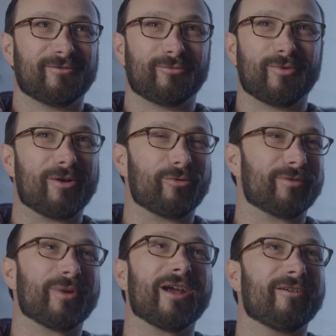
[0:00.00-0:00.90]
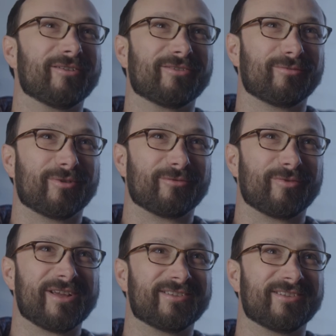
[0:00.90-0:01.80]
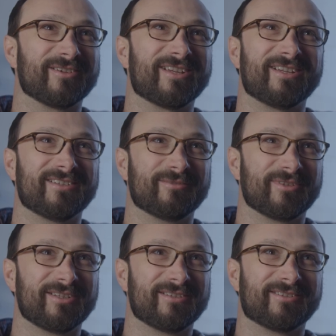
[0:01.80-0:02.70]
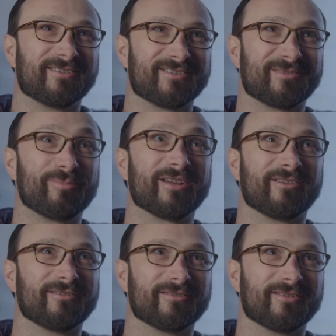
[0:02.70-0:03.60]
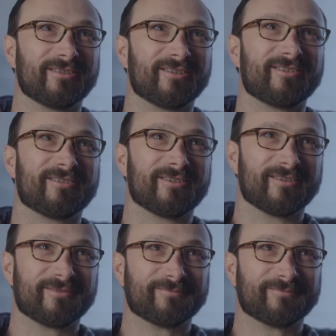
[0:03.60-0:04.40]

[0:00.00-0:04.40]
Why would parents want to raise their kids with these specters in the dark?